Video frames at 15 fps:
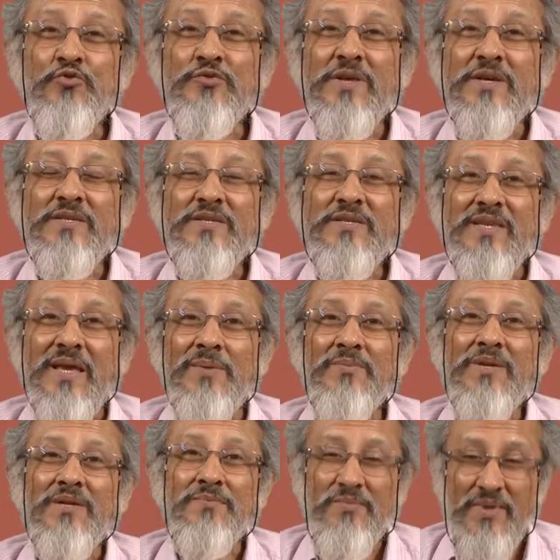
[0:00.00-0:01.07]
you that
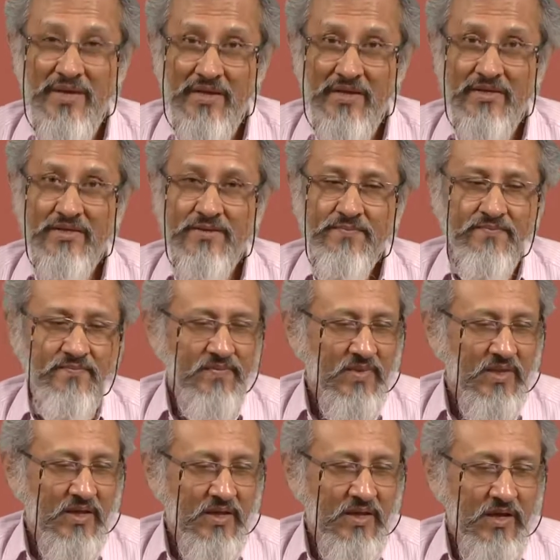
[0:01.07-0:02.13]
stem and base
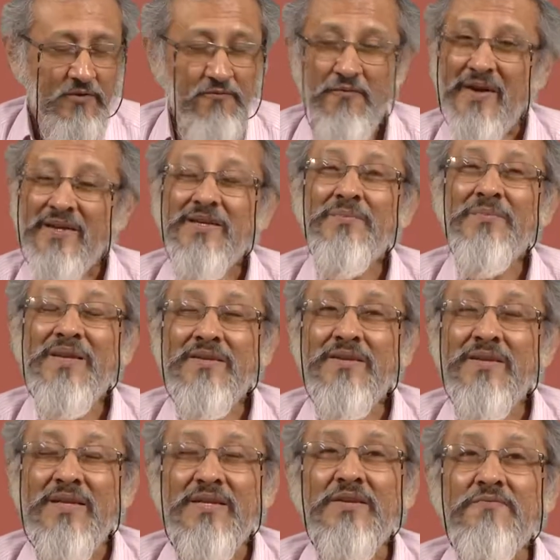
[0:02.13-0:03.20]
are
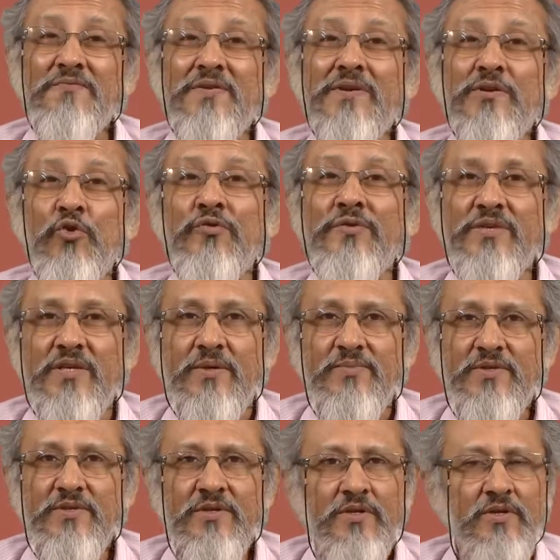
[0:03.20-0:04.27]
fundamentally different
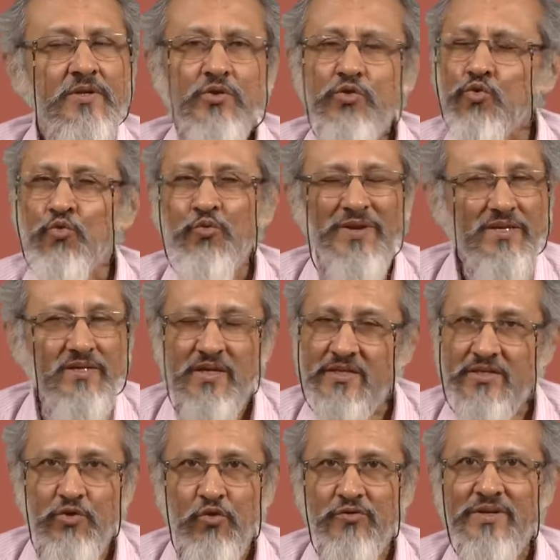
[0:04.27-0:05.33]
concepts? No, it
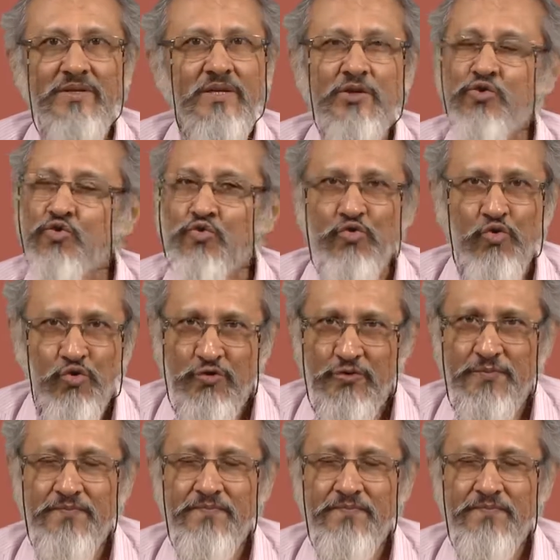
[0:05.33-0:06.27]
does not, and it should not.